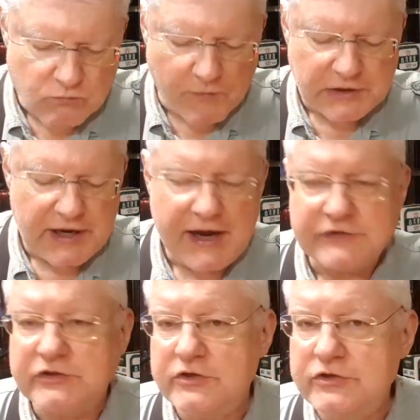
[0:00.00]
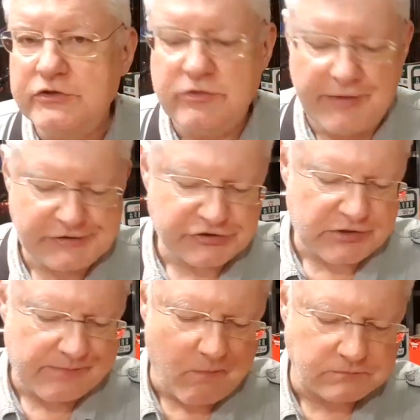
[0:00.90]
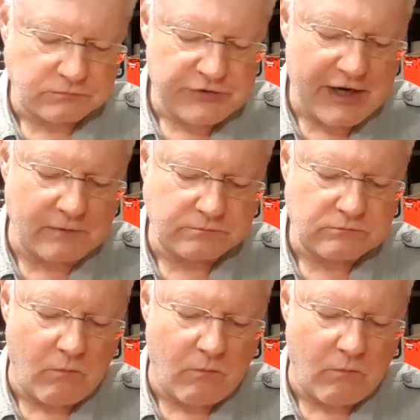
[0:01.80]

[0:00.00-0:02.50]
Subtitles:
It adds a new dimension. Now,